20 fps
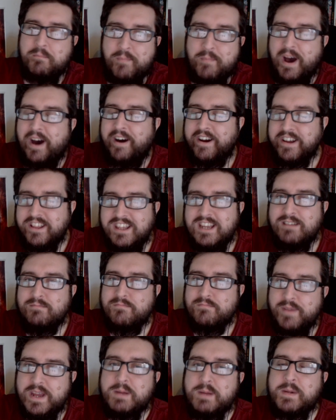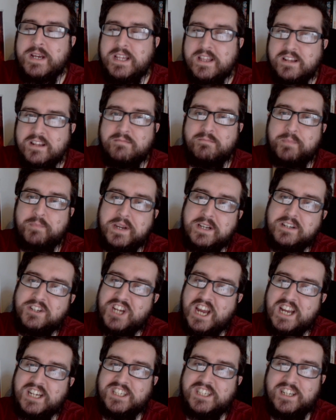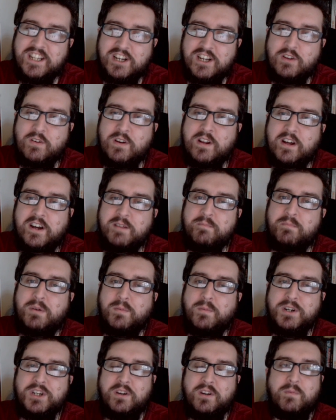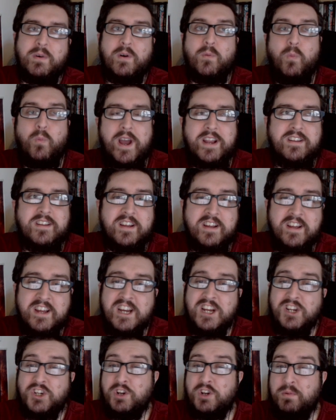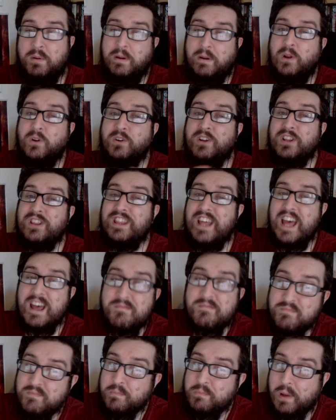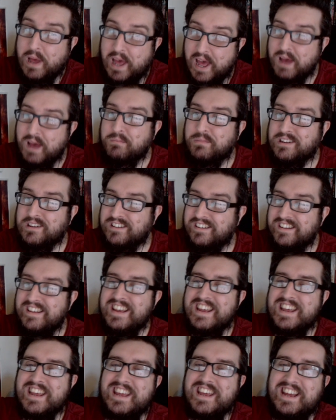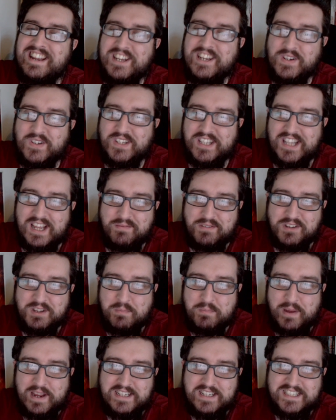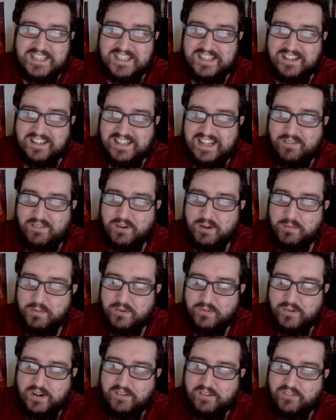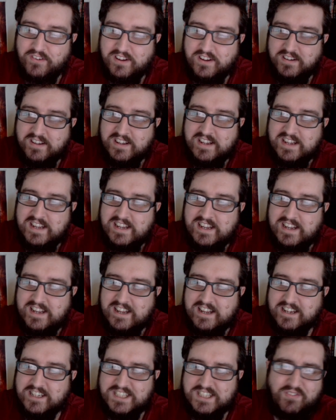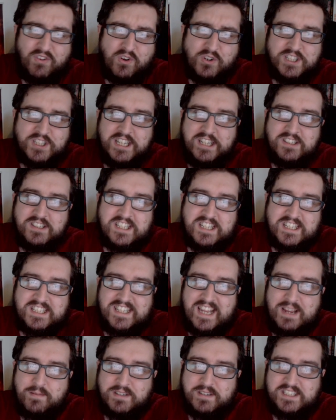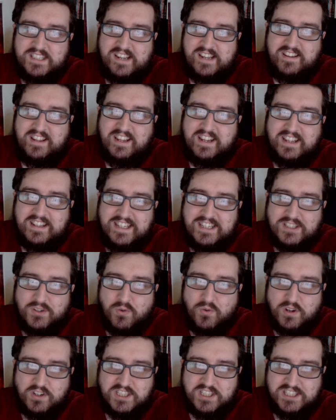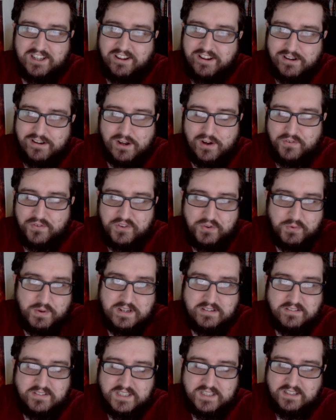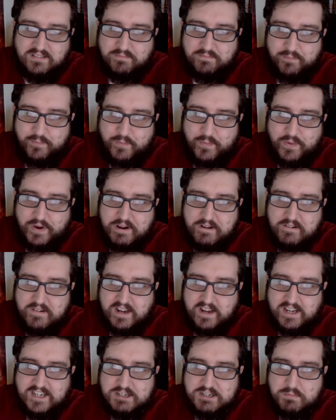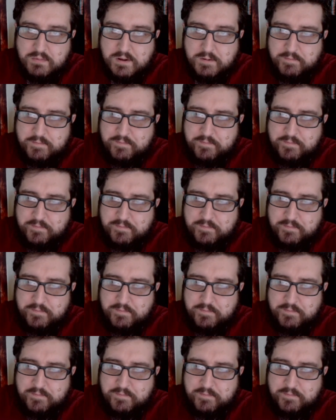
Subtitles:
I think maybe that Jackson and New Line Weta should have probably looked at them, perhaps, and used them as a basis, and that would have been really fun. Because, of course, they used the same aesthetic, and these all got signed off as well, so why not, I guess. But